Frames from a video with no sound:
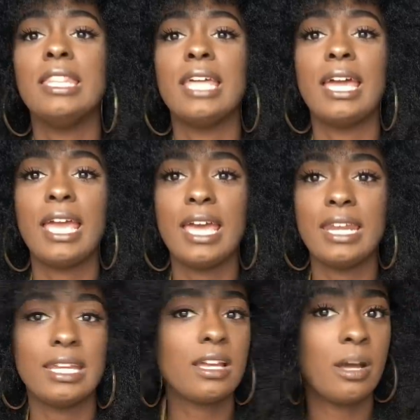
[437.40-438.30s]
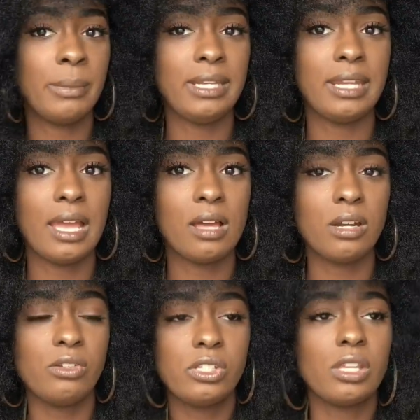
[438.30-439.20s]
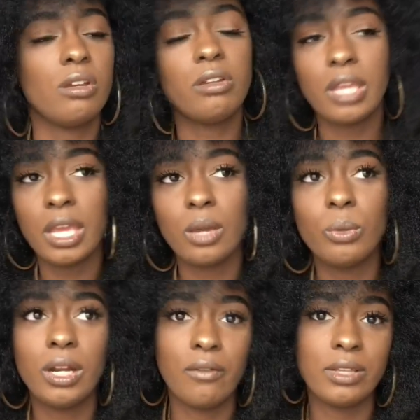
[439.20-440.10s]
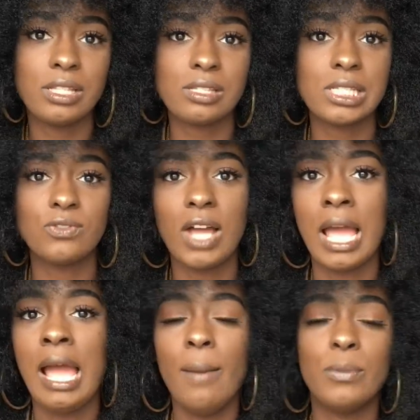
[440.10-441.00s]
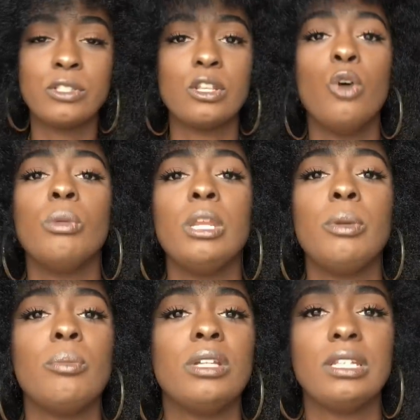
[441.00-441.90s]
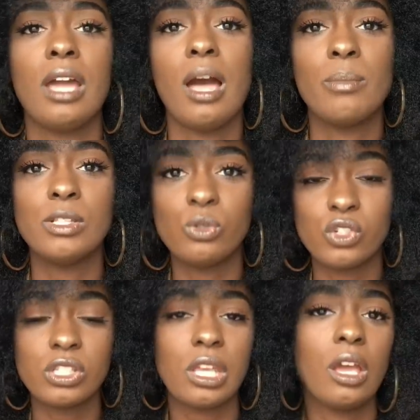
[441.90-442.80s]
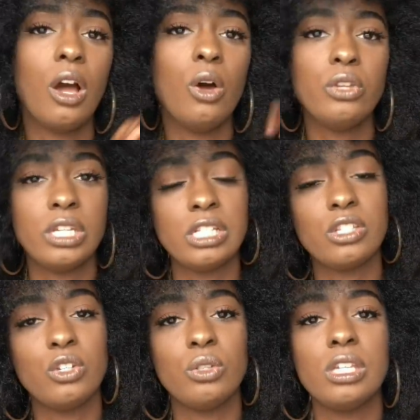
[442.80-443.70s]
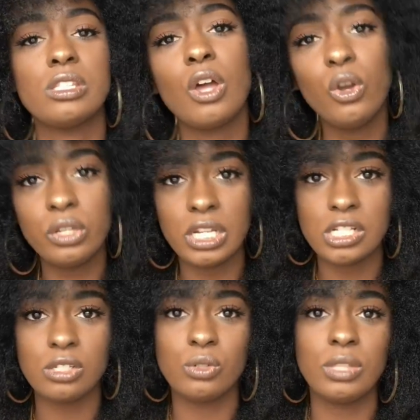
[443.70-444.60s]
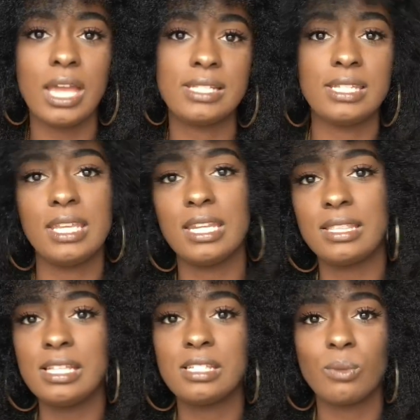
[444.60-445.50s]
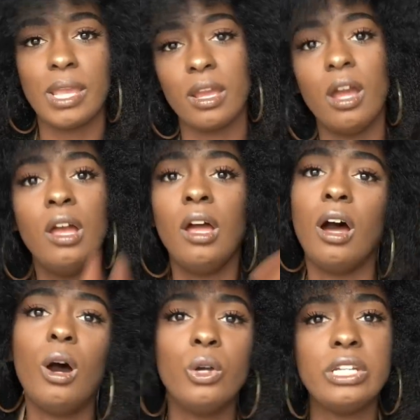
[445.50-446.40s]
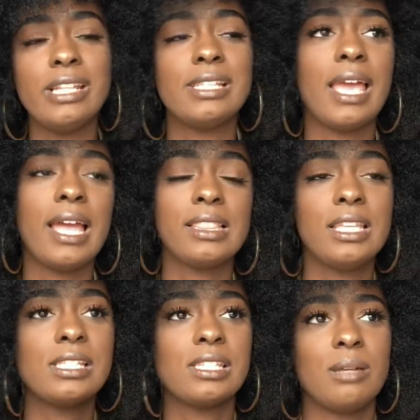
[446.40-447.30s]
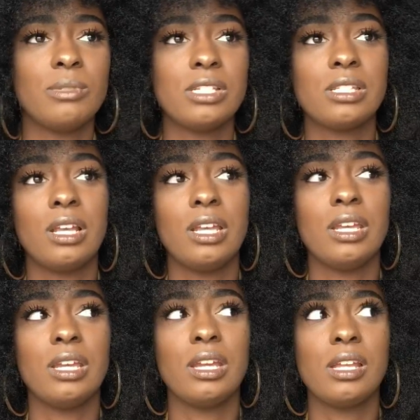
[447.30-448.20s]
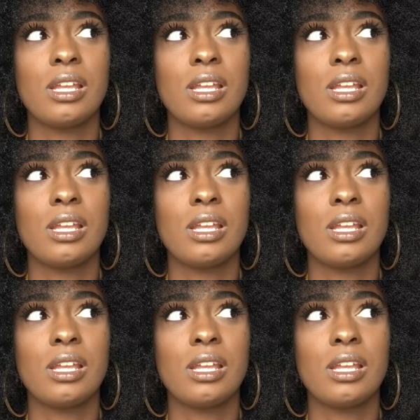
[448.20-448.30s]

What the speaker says: that had it coming down, I was just like, okay, whatever, this is fine. But so many people in the comments were just like, oh, you need to do this. Oh, you need to do that to get it this way. Or, oh, you need to add this. And I'm just like,